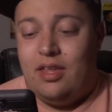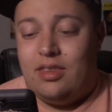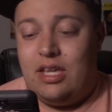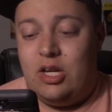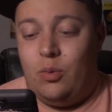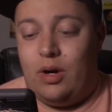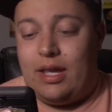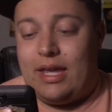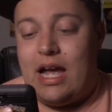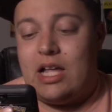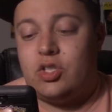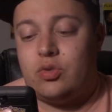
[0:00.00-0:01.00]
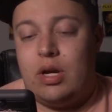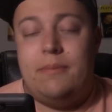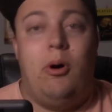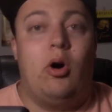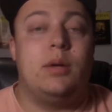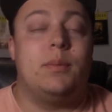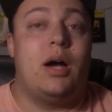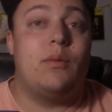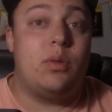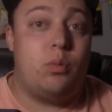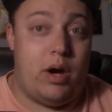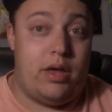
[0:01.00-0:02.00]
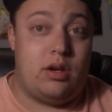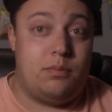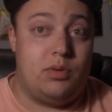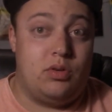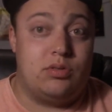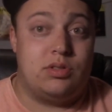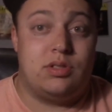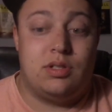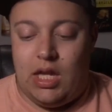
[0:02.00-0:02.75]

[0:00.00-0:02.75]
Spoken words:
then you want to catch 3 Pokemon with Weather Boost.